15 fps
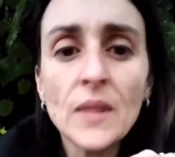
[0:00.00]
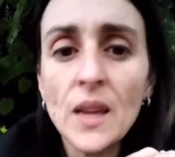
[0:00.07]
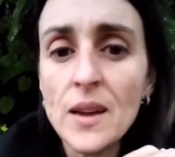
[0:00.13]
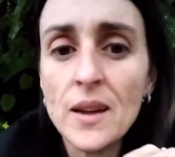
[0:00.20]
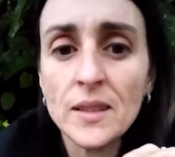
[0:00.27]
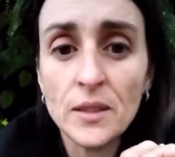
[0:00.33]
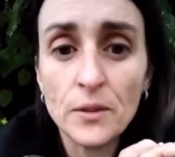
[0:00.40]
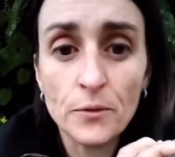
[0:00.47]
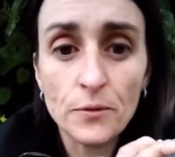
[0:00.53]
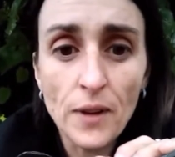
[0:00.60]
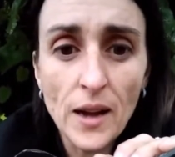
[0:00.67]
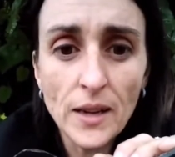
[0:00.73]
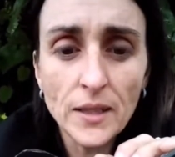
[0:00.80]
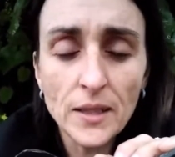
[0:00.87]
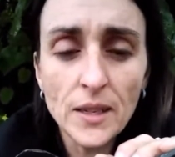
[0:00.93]
And in
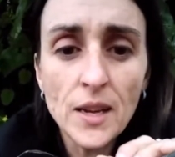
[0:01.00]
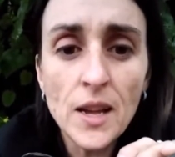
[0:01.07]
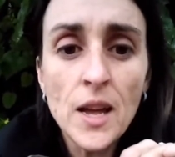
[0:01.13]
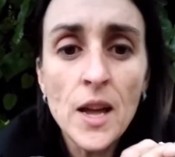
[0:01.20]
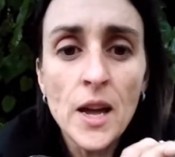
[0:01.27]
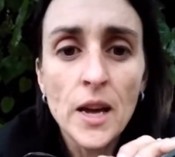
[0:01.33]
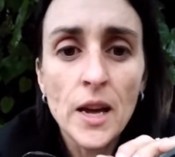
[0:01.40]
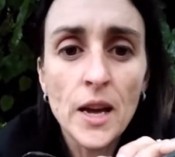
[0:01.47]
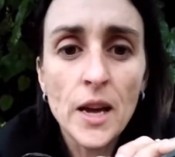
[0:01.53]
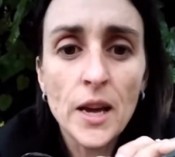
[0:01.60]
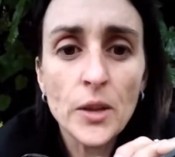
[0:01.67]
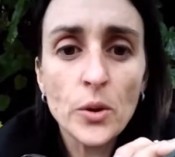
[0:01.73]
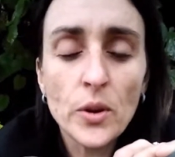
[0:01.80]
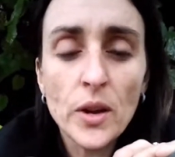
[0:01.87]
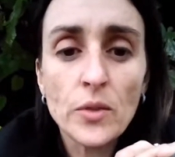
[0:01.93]
fact,
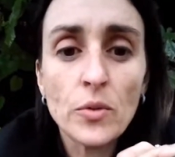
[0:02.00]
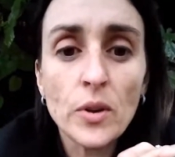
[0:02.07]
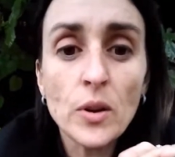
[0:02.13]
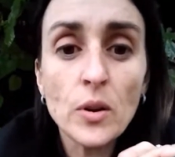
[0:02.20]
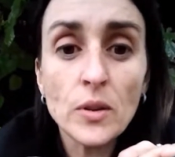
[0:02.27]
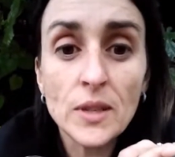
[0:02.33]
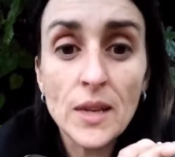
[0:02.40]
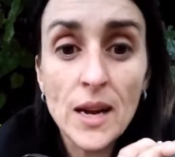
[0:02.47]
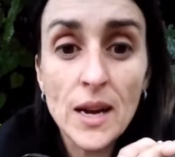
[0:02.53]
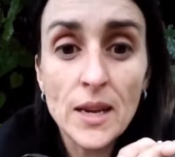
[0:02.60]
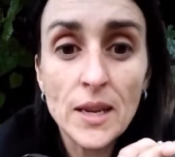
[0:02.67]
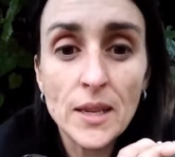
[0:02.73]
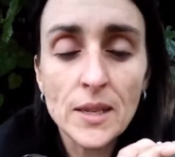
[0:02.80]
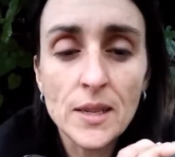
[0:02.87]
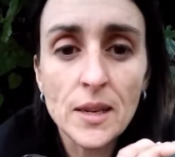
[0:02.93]
you can
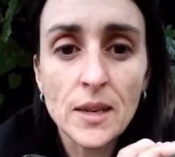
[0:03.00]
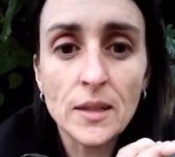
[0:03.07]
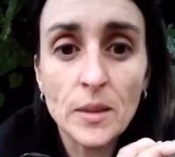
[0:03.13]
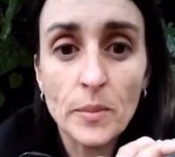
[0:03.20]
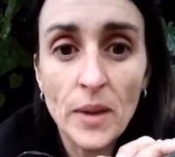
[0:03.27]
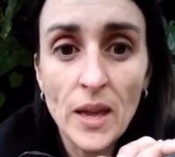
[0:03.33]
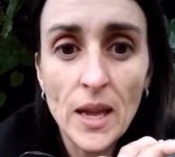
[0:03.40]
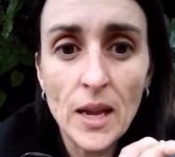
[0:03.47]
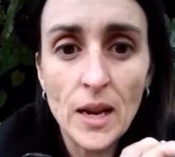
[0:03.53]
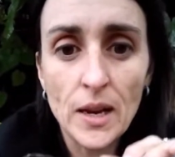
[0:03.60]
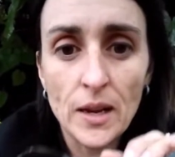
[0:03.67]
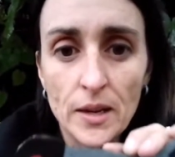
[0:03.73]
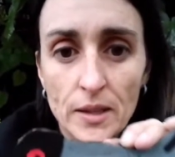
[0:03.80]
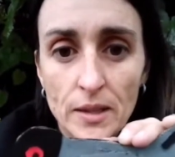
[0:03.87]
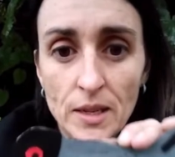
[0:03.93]
recognize the
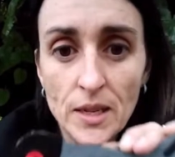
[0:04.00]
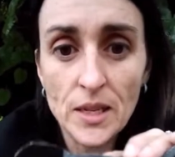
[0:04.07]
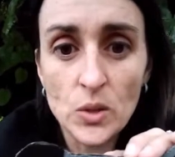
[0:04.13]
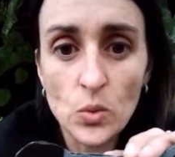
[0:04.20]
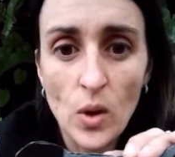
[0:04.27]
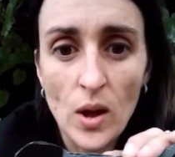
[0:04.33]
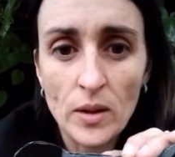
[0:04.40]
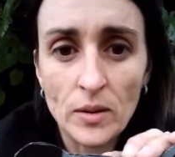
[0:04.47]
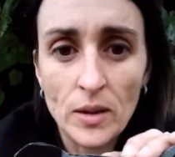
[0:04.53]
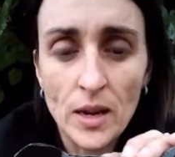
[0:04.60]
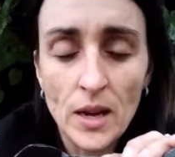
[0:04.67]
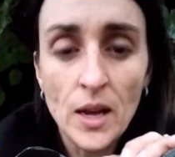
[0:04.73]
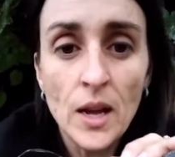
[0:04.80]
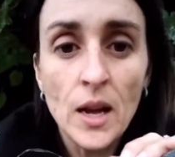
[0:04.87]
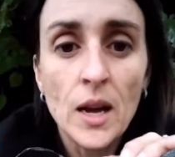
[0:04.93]
male, this one,
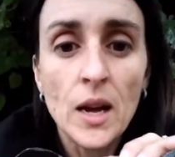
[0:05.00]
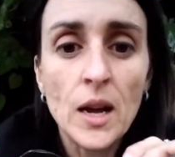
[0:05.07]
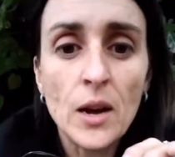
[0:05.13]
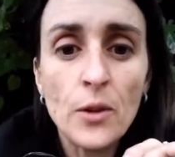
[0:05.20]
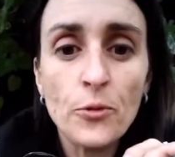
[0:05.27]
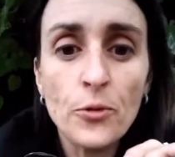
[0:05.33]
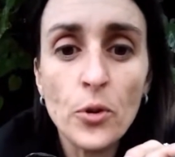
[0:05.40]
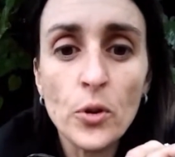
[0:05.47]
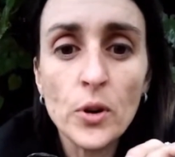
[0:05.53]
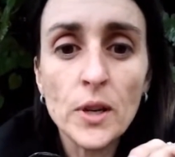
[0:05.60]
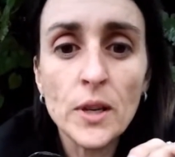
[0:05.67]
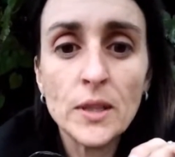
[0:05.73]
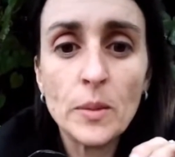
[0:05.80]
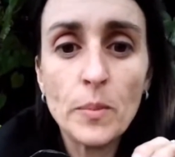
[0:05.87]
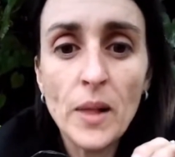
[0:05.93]

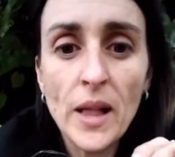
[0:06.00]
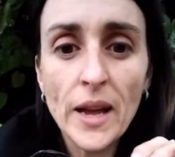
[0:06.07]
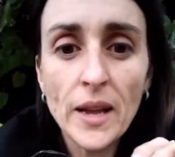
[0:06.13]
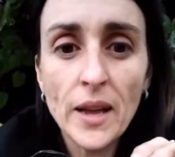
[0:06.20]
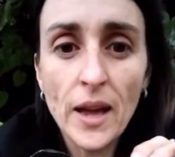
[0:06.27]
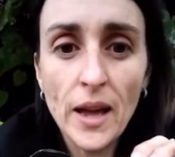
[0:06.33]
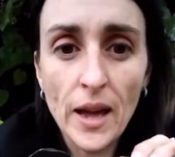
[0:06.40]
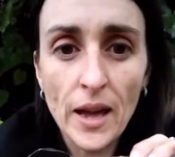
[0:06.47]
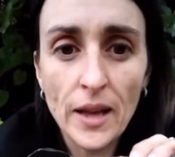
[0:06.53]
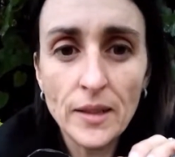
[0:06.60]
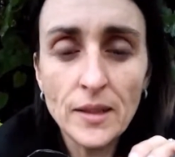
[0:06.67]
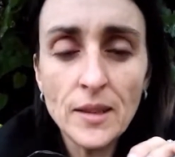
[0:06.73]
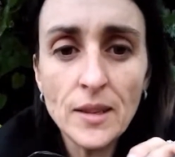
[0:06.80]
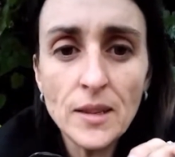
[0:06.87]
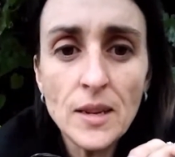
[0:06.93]
for the black
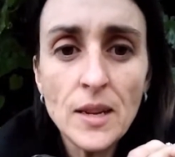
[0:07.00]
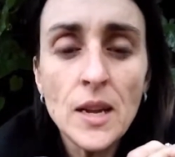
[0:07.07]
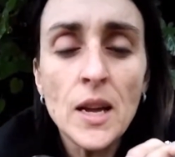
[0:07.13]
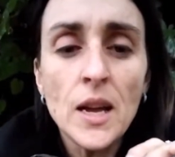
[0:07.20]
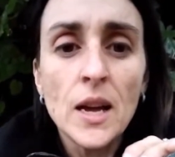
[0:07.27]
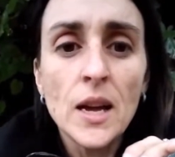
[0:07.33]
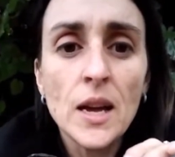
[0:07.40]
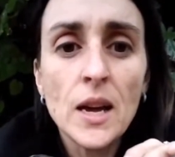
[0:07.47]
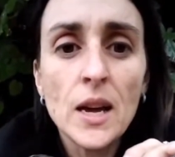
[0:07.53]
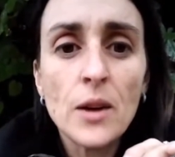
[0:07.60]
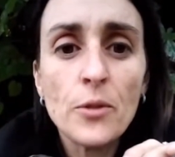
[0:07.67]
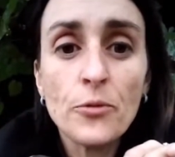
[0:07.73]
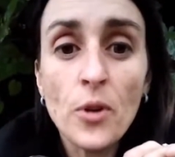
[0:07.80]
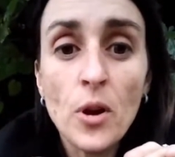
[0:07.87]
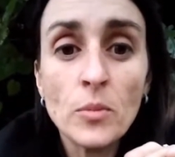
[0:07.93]
head,
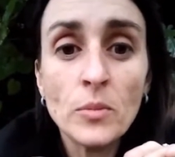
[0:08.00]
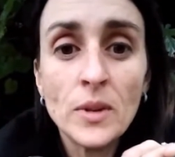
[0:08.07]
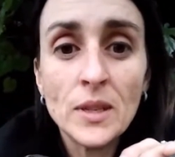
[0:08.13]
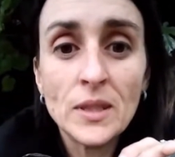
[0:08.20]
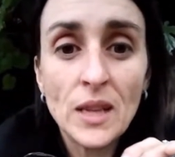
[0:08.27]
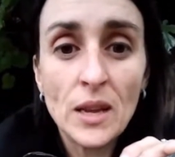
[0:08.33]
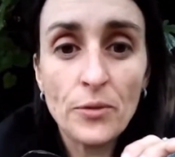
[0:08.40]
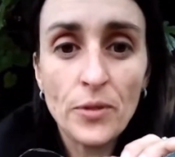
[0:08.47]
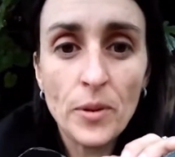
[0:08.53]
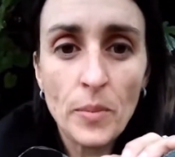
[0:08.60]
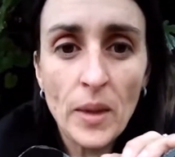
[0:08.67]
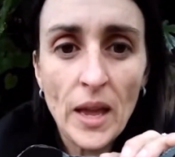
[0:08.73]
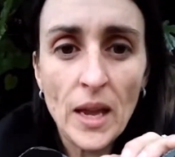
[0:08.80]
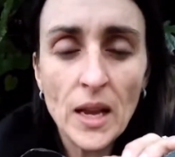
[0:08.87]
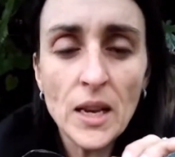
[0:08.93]
from the
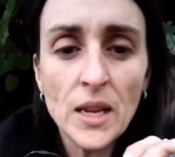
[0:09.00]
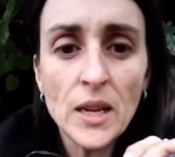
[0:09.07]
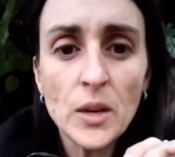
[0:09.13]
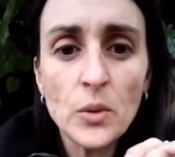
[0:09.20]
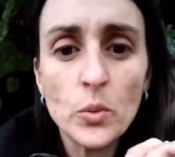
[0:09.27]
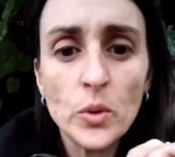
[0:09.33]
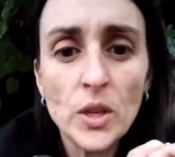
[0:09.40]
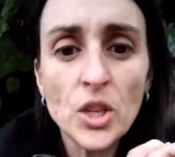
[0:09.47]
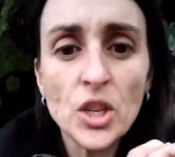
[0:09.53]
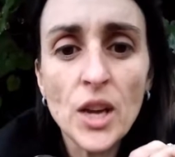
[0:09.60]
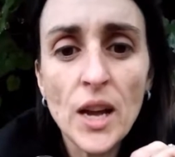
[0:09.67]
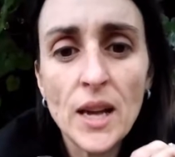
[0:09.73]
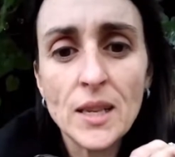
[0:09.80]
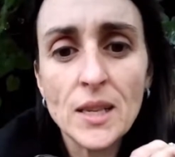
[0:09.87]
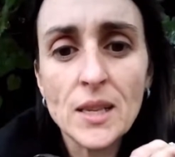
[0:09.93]
female, which
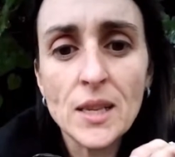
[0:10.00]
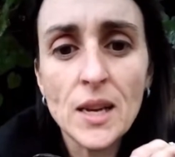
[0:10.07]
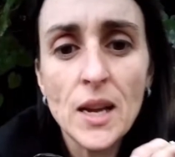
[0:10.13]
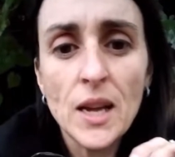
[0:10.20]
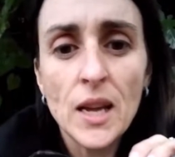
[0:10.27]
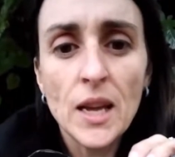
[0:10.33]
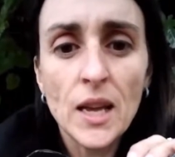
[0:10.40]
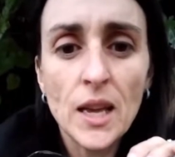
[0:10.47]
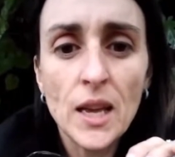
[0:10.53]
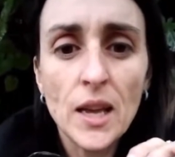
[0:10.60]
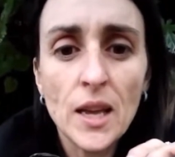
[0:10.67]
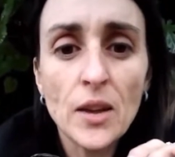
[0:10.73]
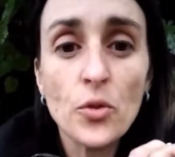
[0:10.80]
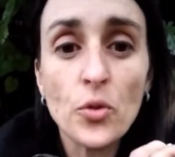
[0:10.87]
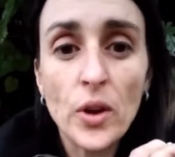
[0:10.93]
has
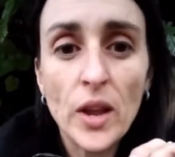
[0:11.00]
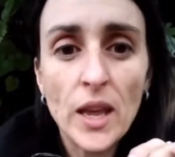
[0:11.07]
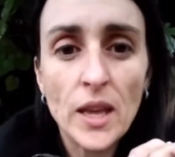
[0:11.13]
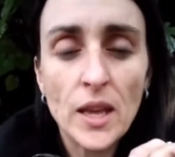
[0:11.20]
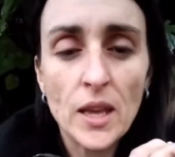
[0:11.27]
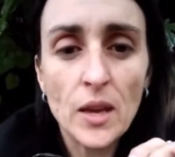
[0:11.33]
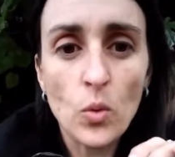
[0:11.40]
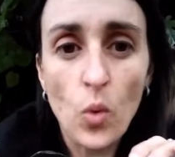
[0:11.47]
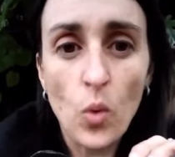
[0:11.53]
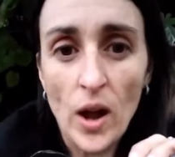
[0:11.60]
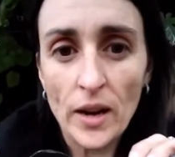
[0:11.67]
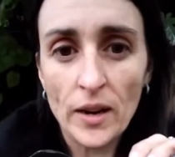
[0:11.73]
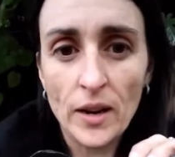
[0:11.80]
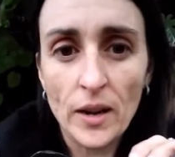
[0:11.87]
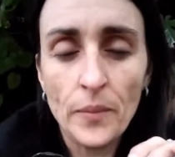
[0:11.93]
a gray
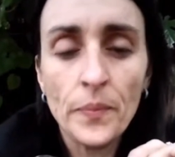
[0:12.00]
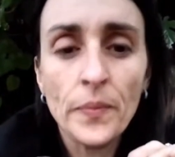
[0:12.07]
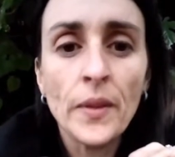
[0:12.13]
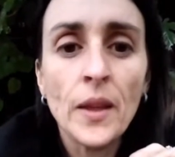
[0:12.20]
one.